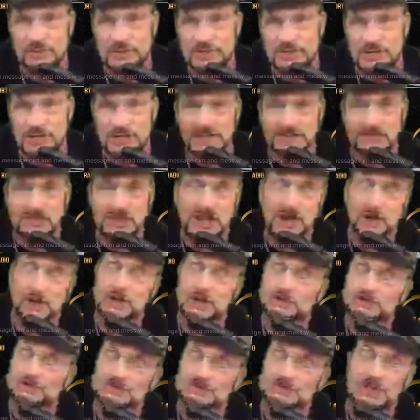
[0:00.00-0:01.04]

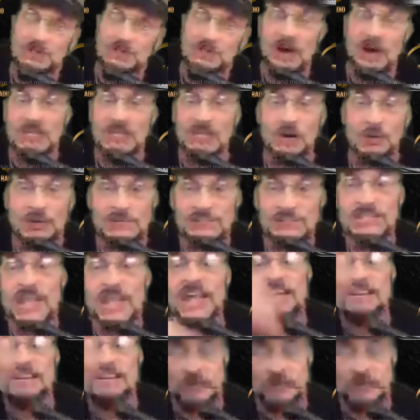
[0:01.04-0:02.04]
Jamal Lewis, thank you.